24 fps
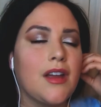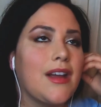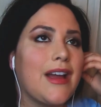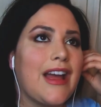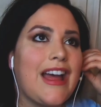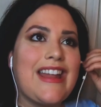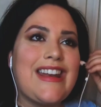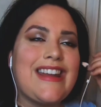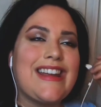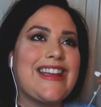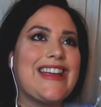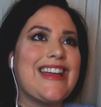
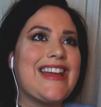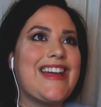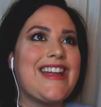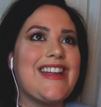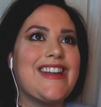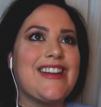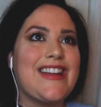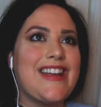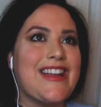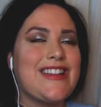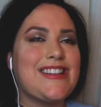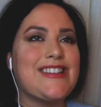And
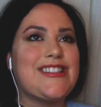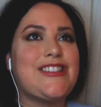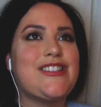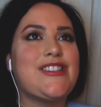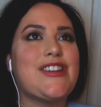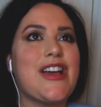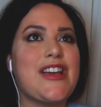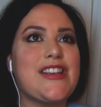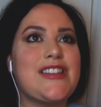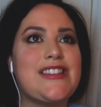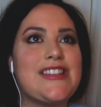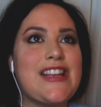again, it
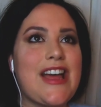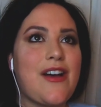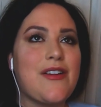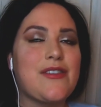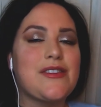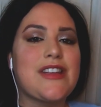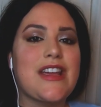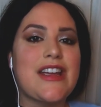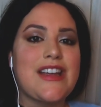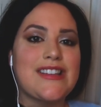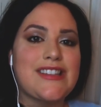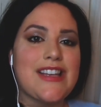just
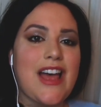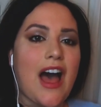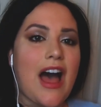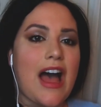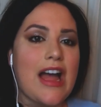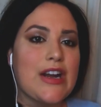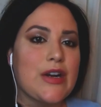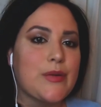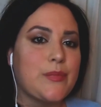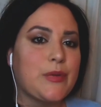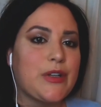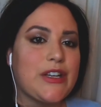sounds like it's a
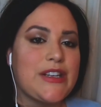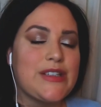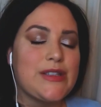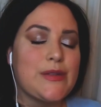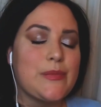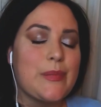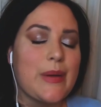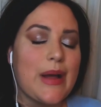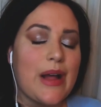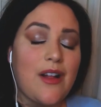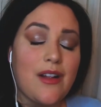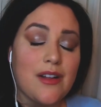higher
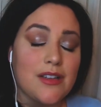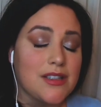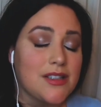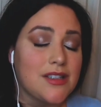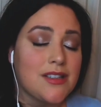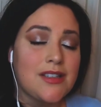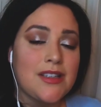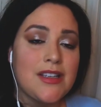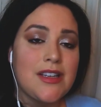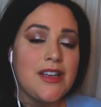placed belt